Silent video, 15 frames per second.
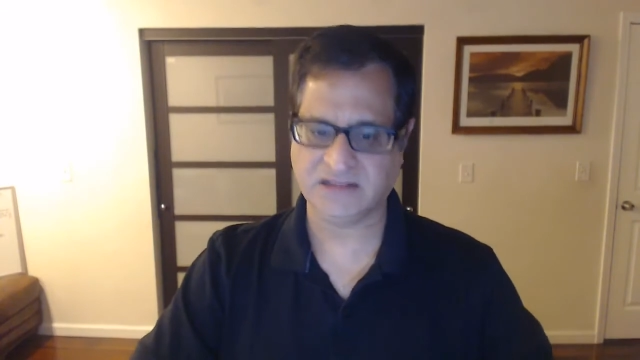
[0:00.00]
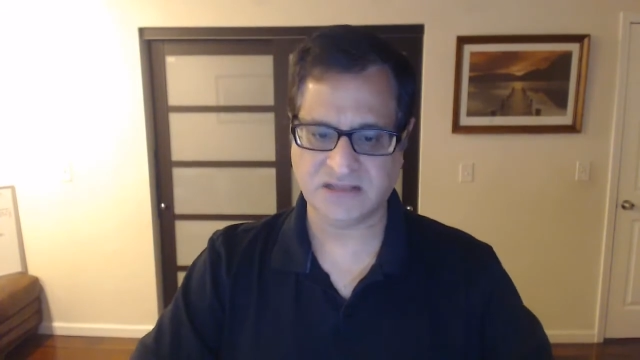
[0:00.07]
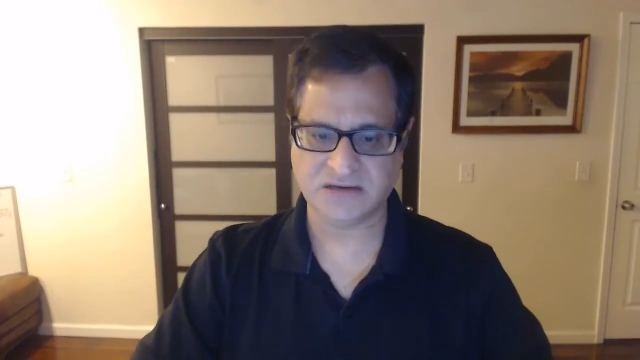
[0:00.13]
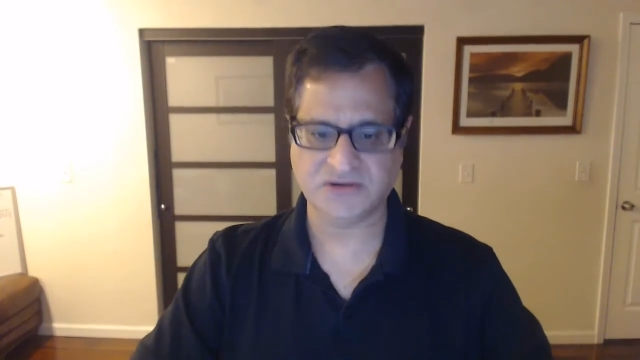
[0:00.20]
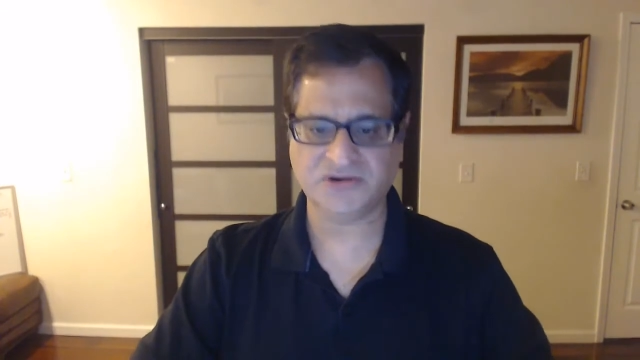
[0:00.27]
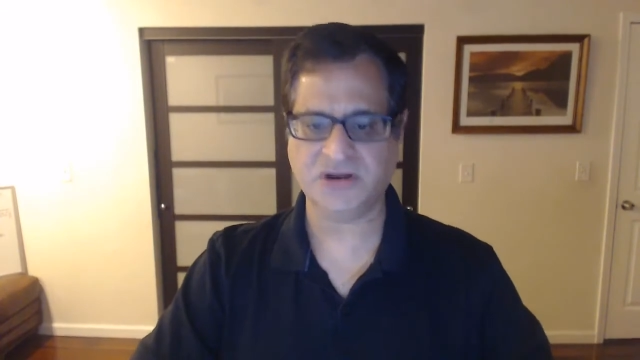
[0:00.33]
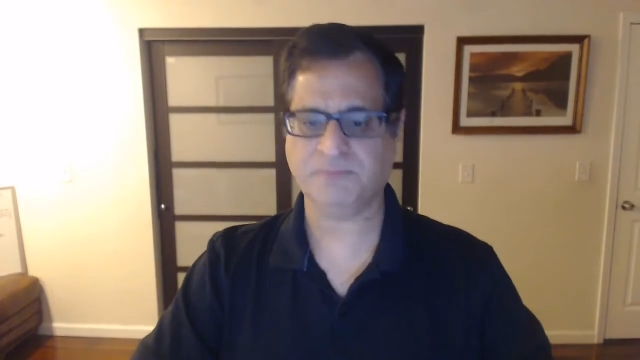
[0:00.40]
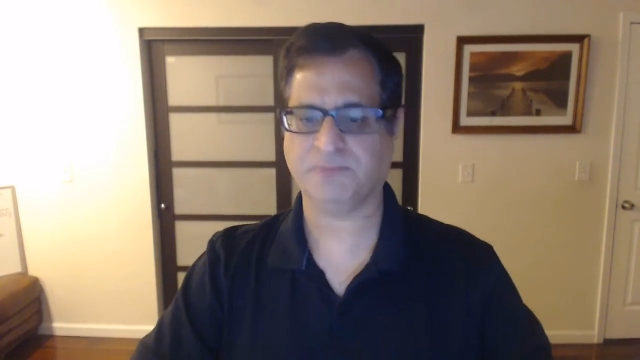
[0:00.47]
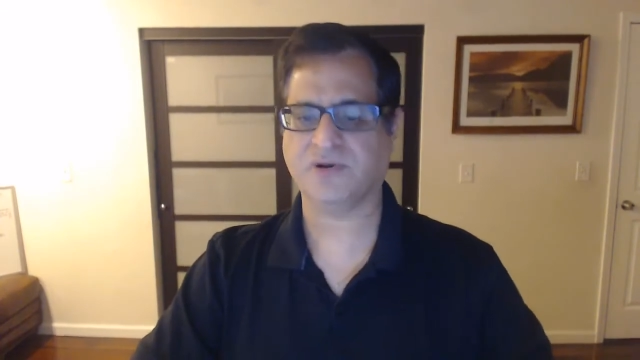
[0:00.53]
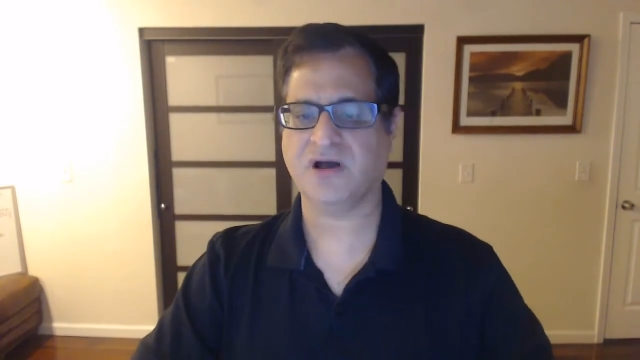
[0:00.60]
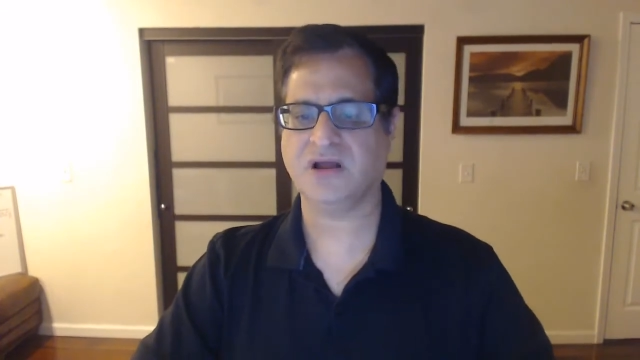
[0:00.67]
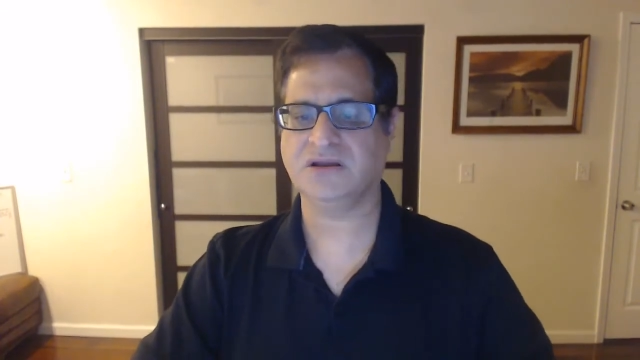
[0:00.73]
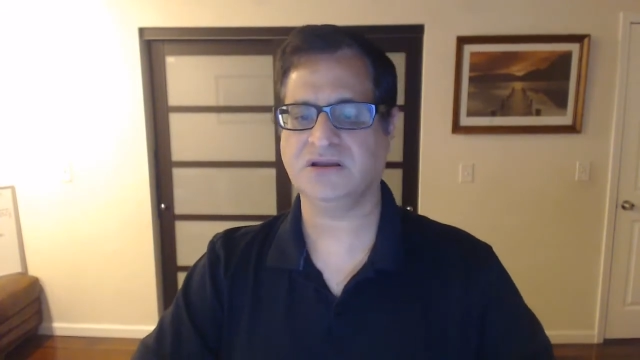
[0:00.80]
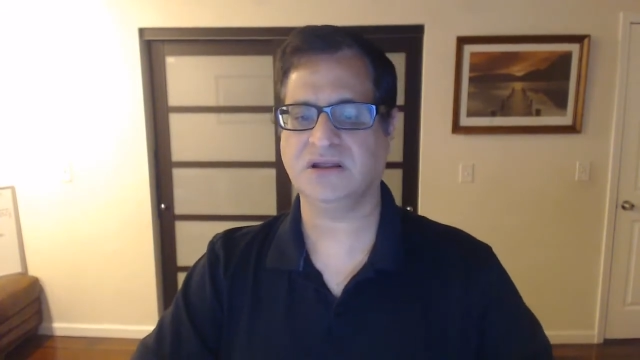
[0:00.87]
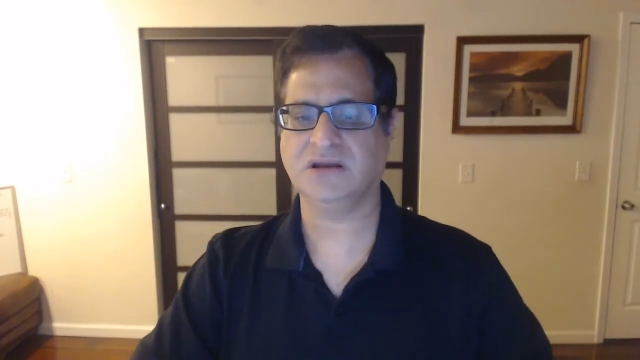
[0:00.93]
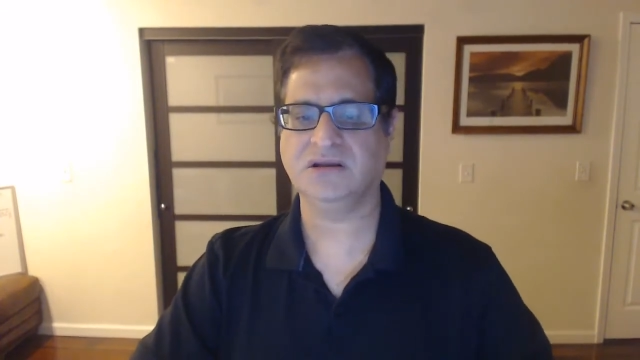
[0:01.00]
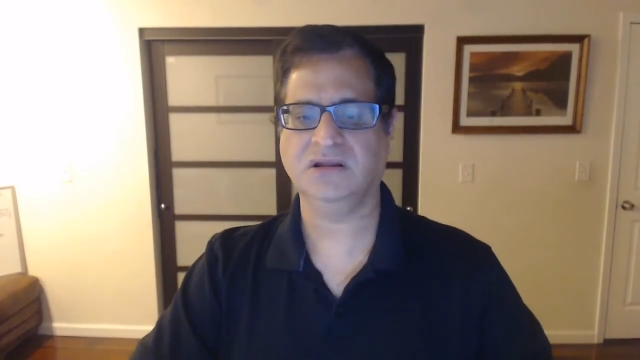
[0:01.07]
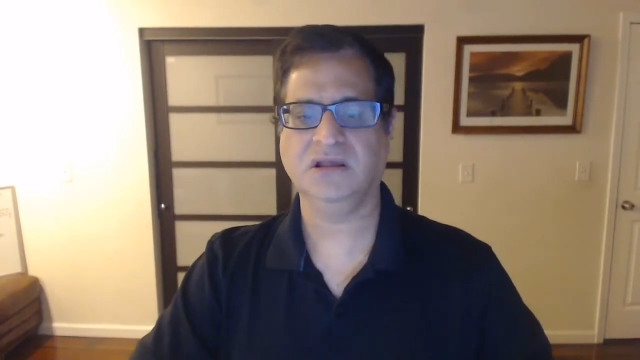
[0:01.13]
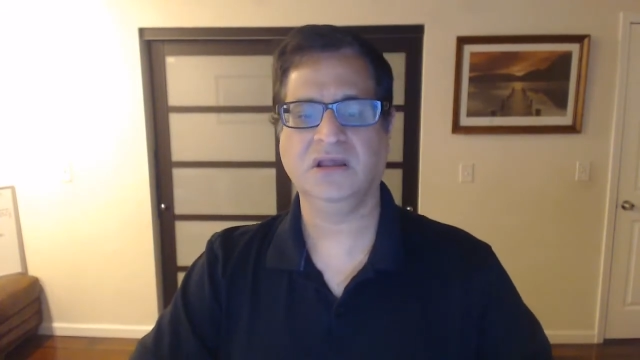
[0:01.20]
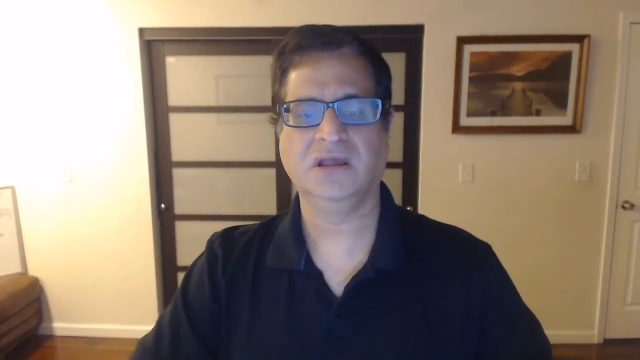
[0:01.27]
drip content.